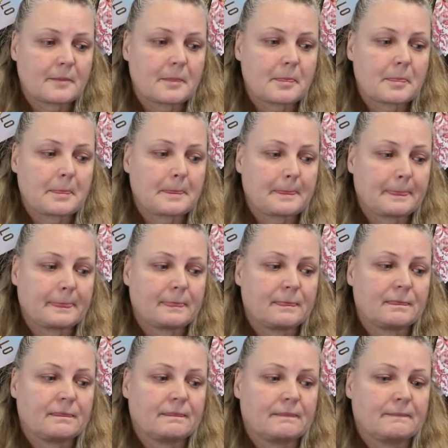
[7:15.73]

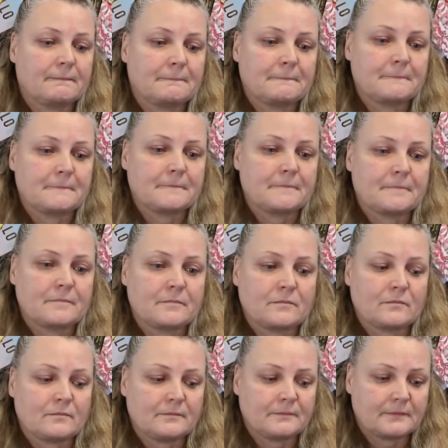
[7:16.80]

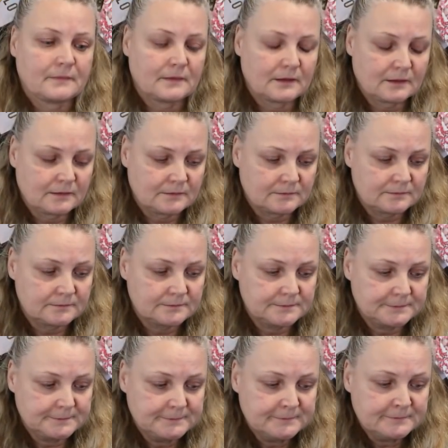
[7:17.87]

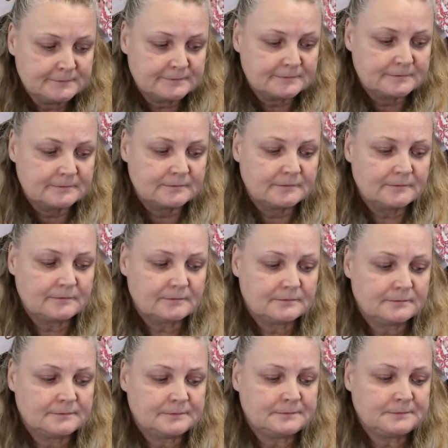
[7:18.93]

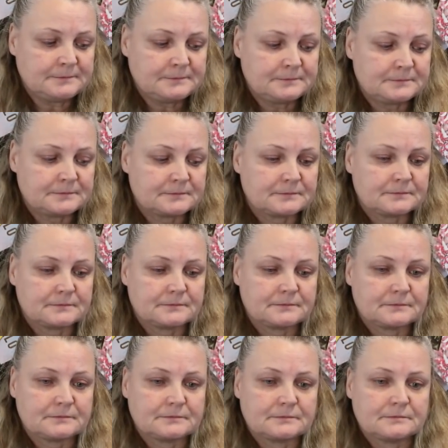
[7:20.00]

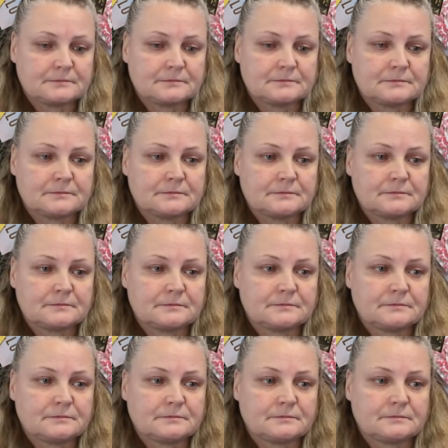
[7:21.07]

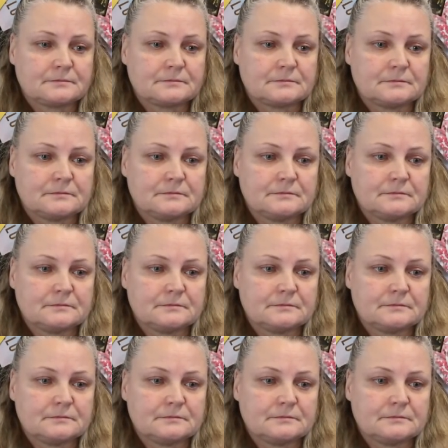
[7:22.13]
The person shown says nothing.